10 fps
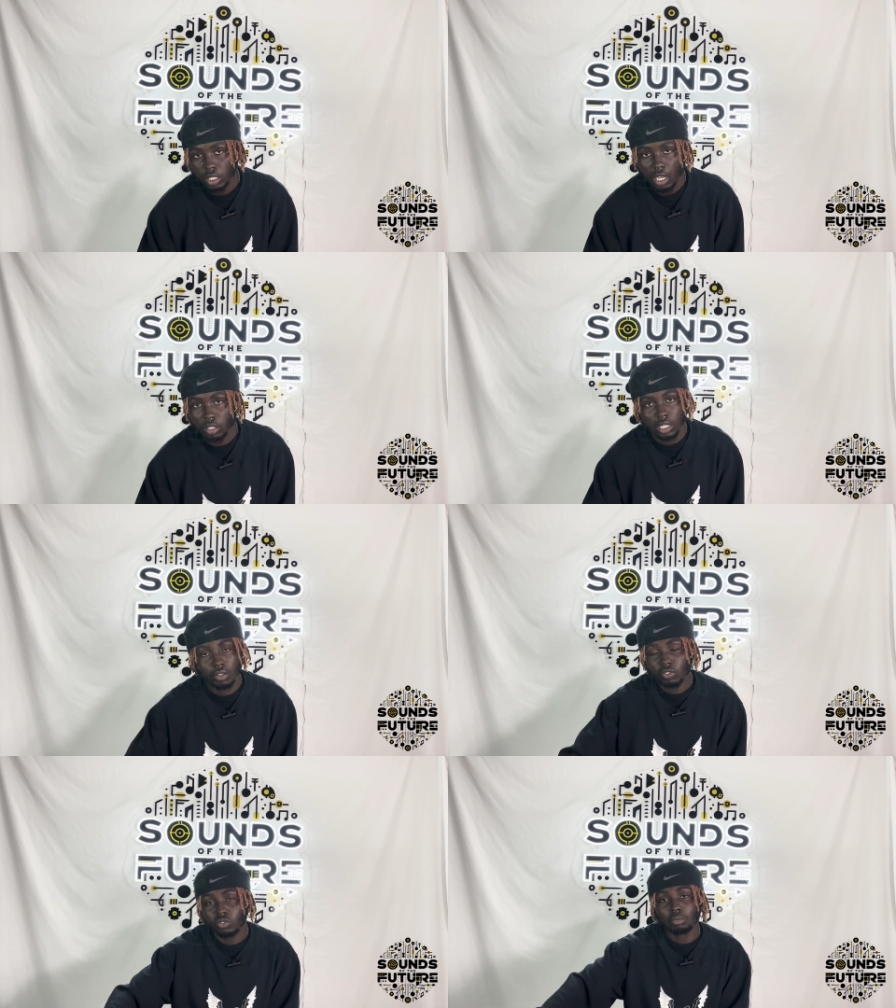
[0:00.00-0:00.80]
I, like
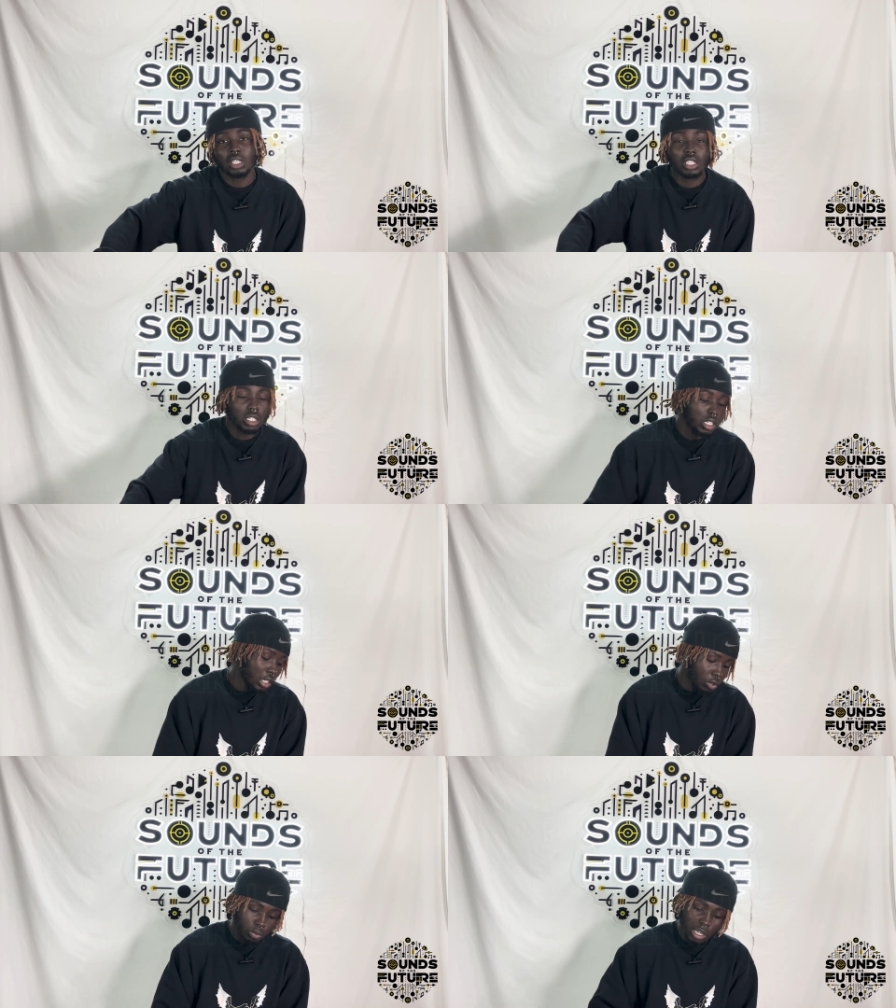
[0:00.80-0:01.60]
for me,
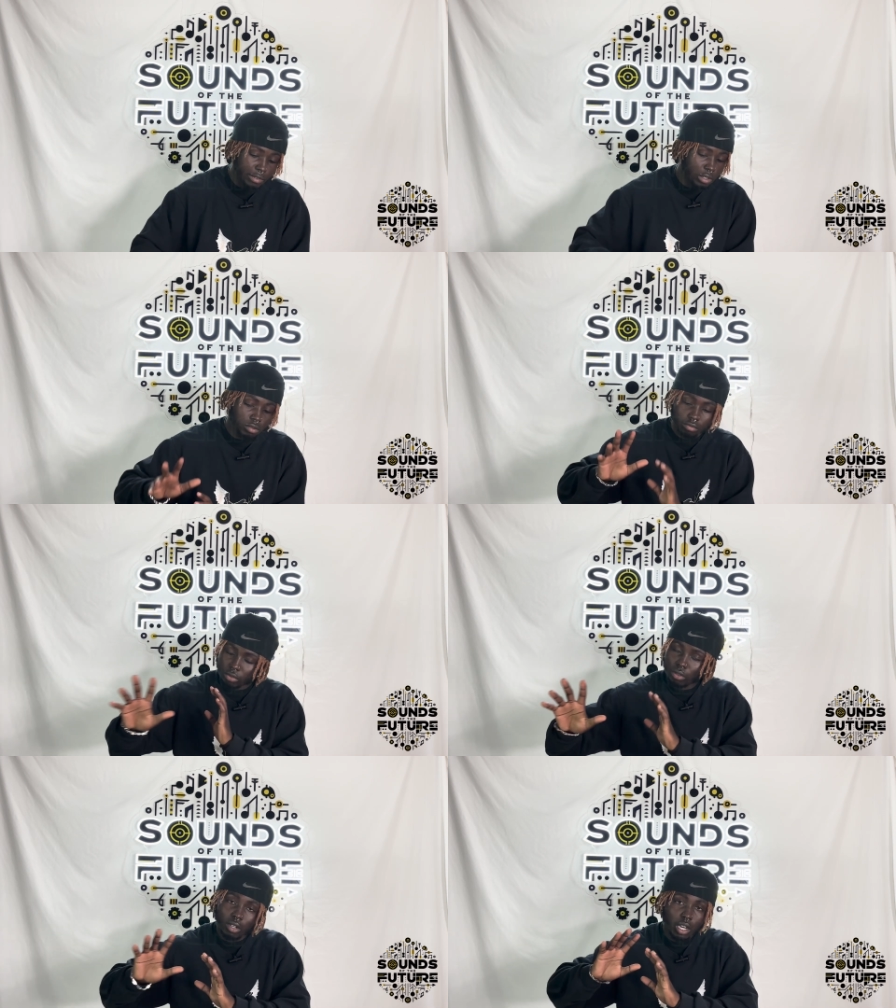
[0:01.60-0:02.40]
whatever
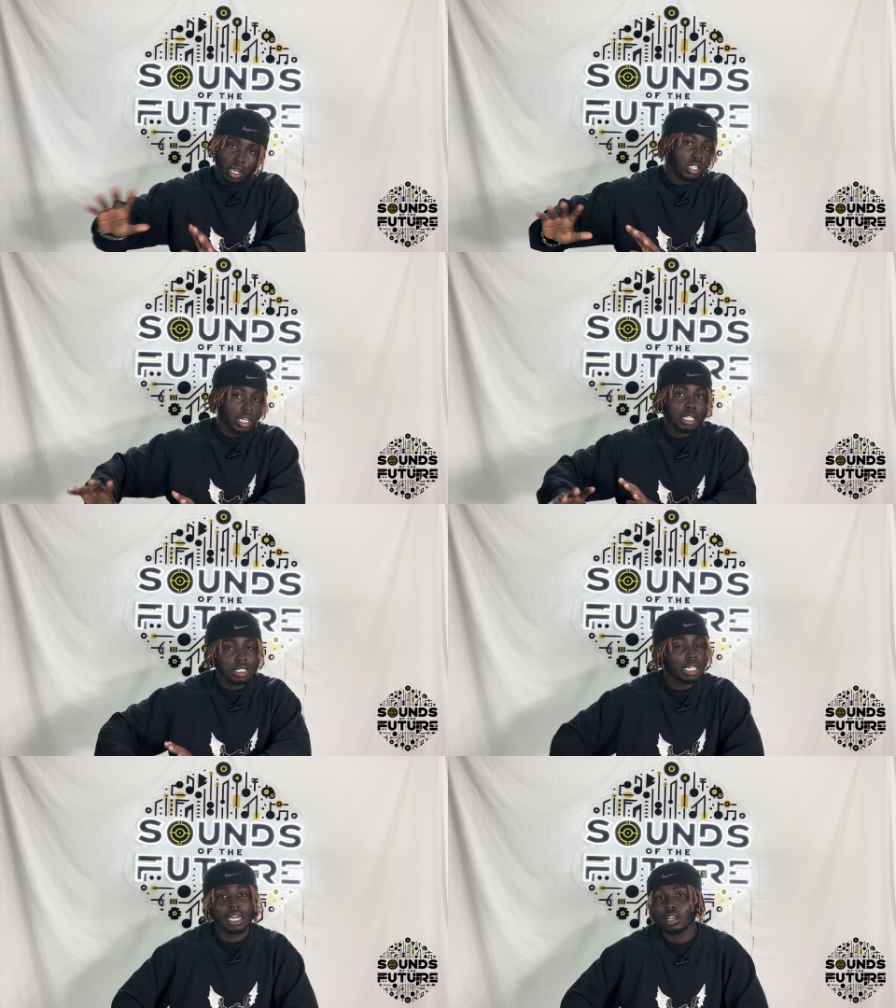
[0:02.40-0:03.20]
going on the other
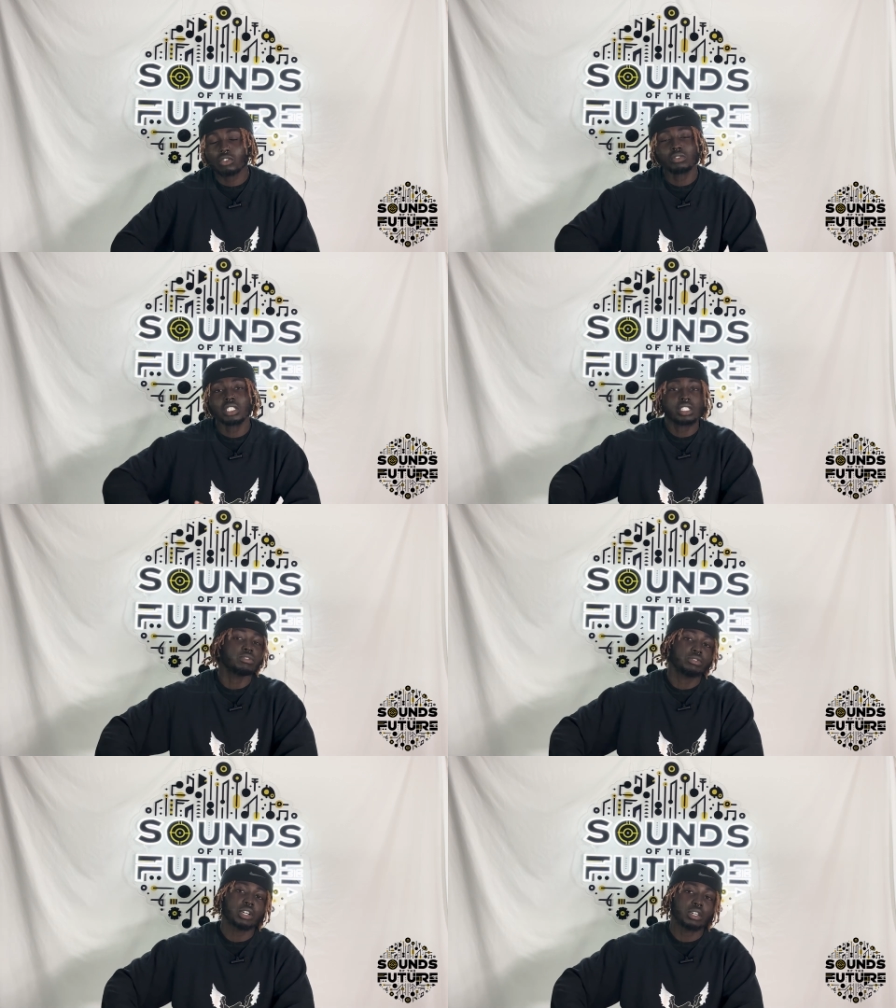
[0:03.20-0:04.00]
side, I don't really give
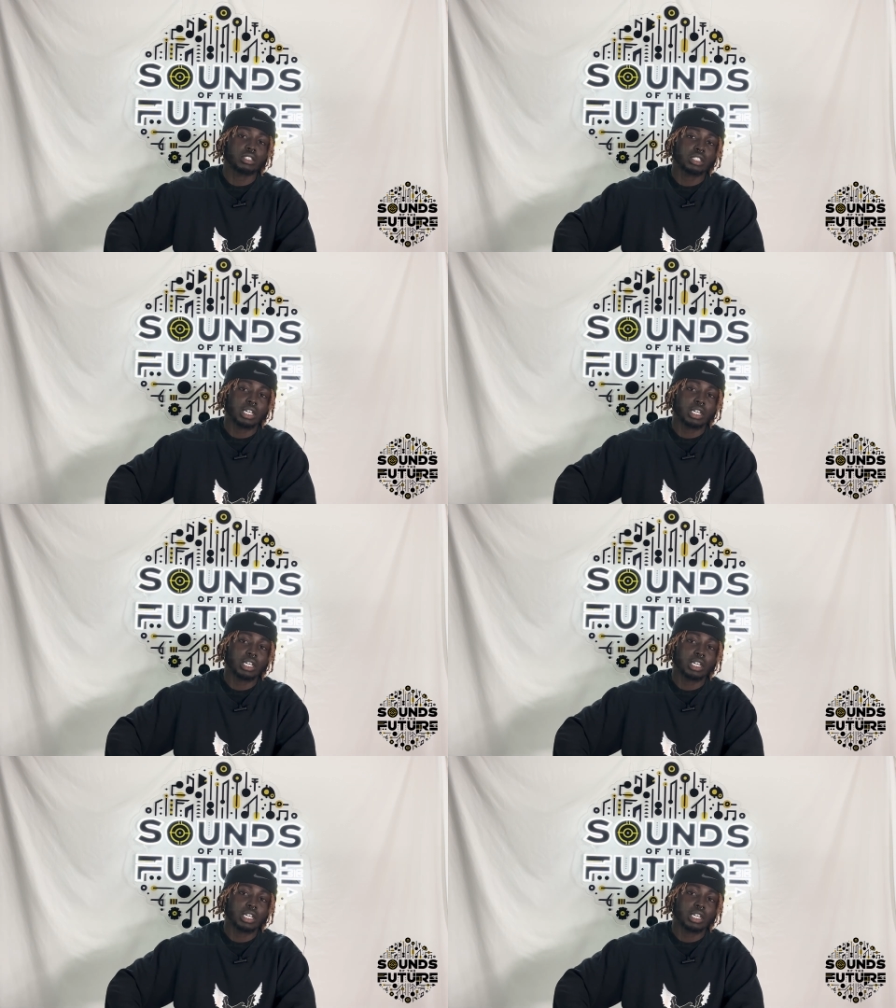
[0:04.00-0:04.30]
a fuck.